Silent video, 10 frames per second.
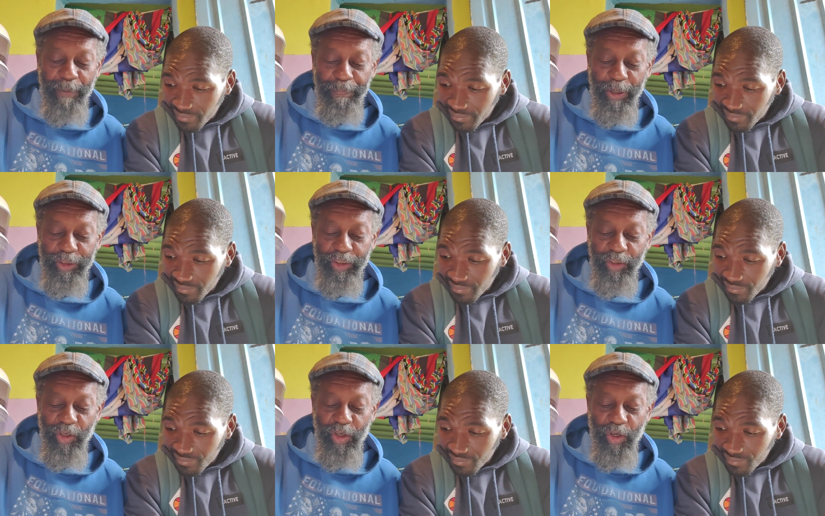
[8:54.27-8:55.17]
Speaker 1: A
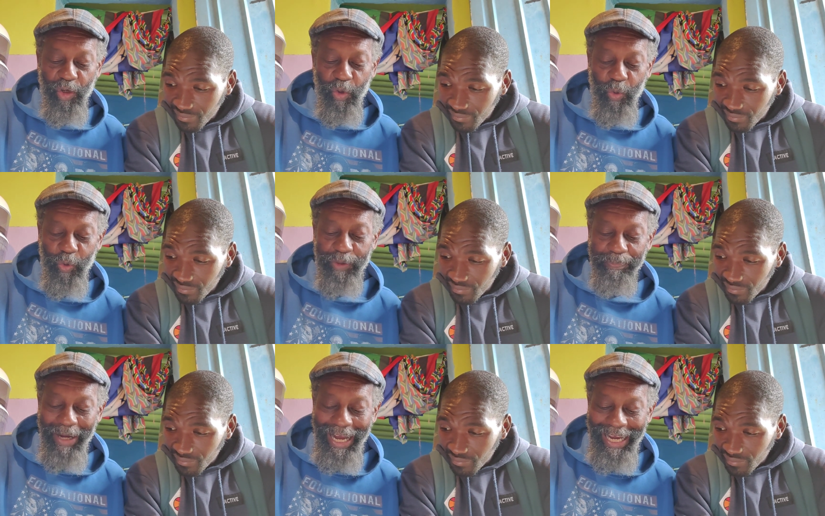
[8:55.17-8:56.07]
person whose
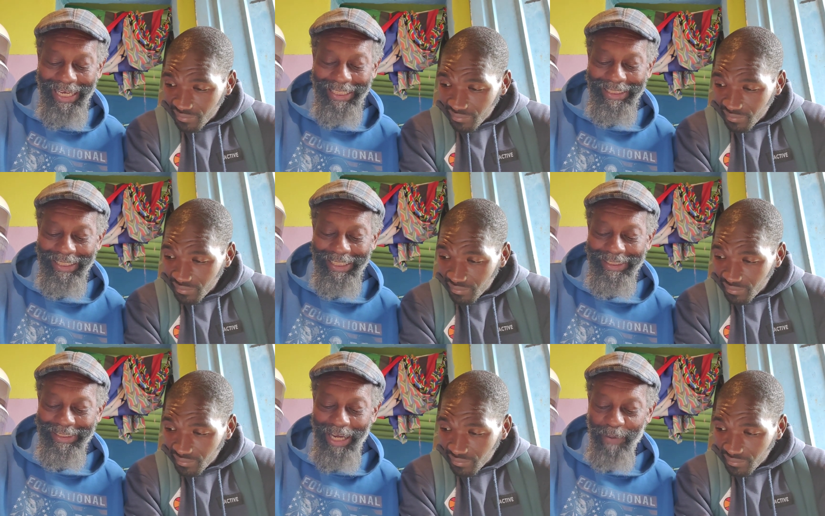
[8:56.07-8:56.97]
mind
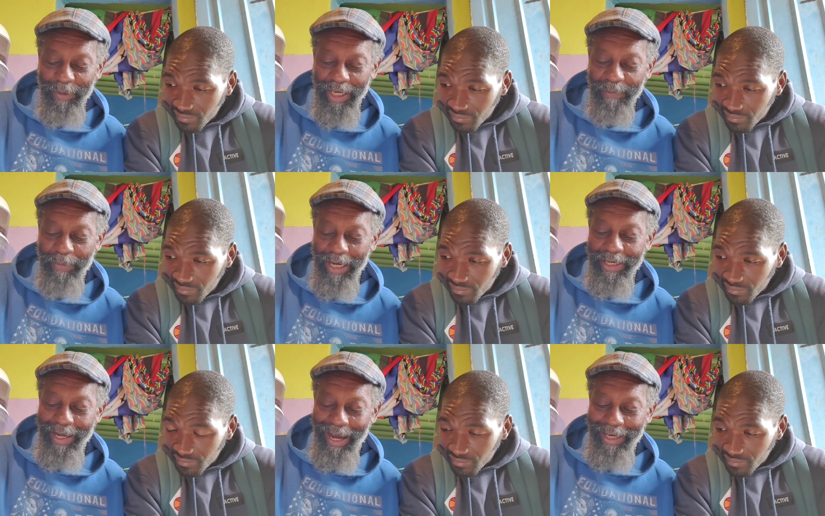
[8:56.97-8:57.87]
is dominated by
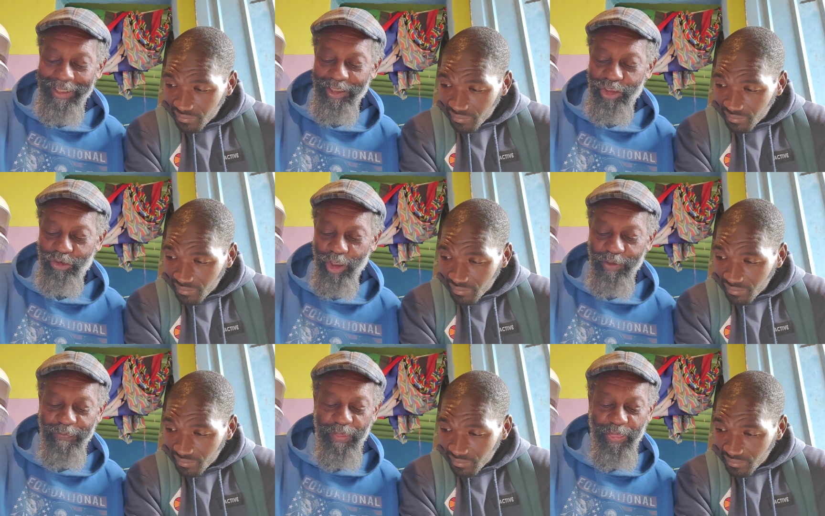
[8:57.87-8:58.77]

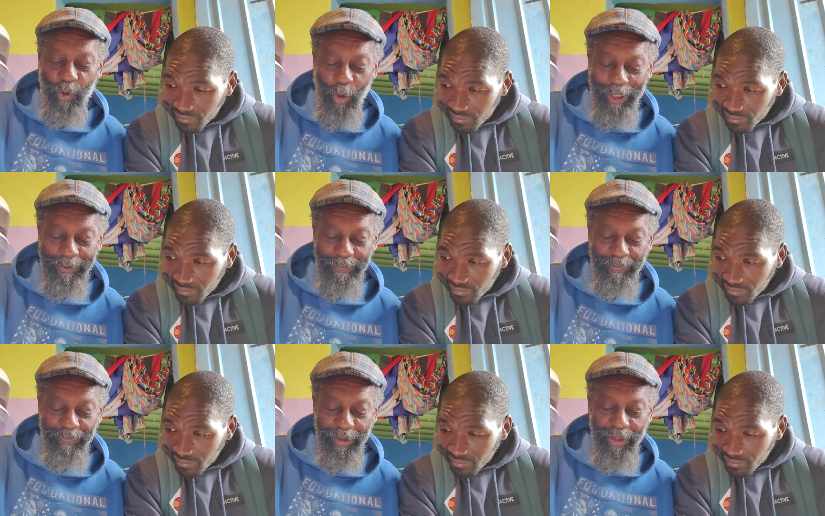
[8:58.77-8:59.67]
non-constructive thought
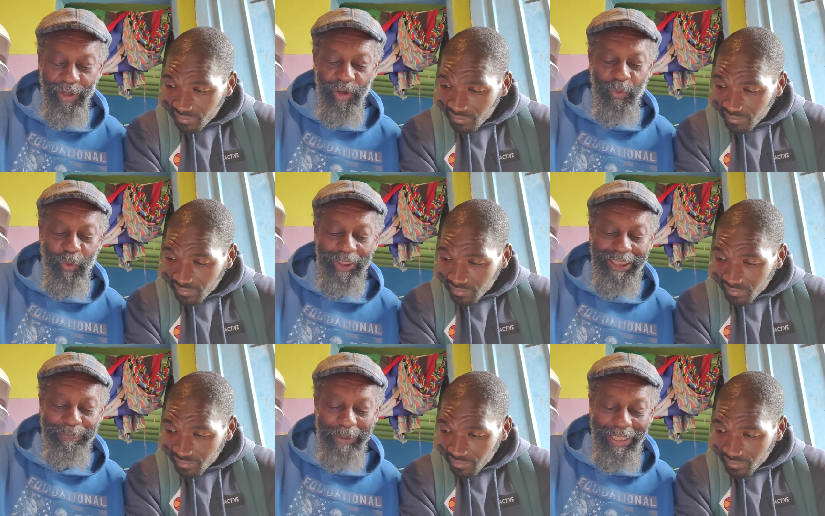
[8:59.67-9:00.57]
will
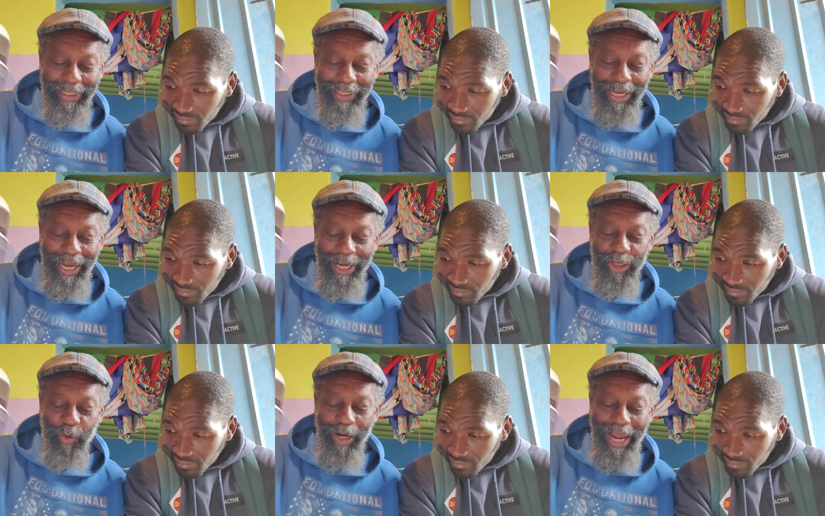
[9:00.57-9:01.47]
speak
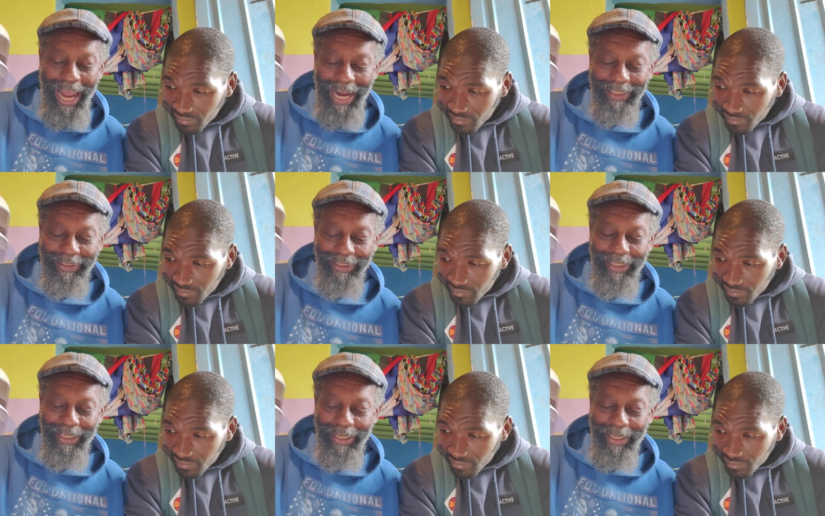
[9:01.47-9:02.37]
and or act
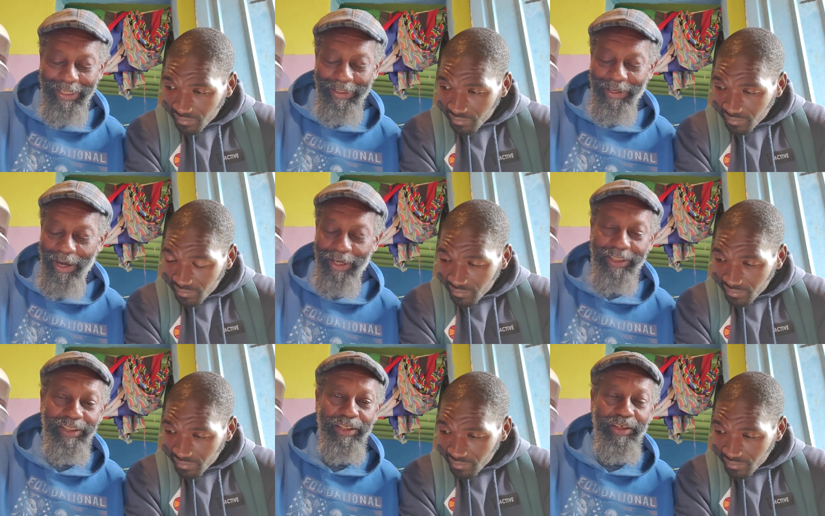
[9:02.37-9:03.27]
in
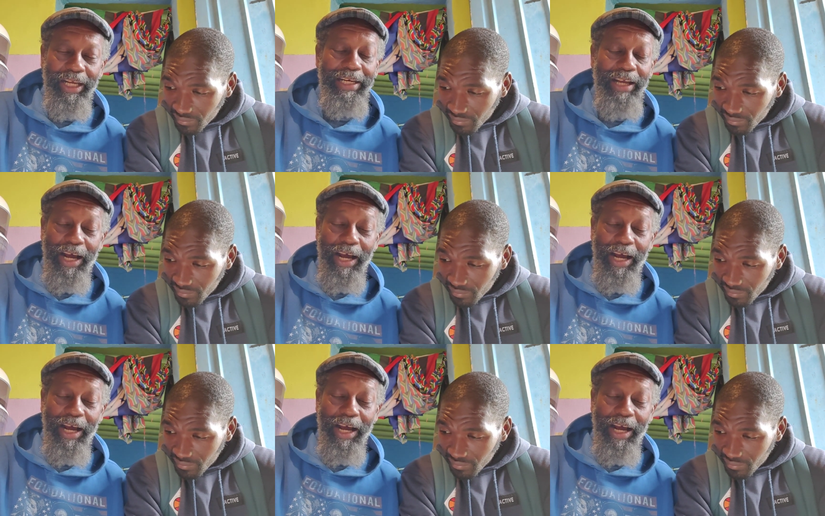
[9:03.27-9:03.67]
a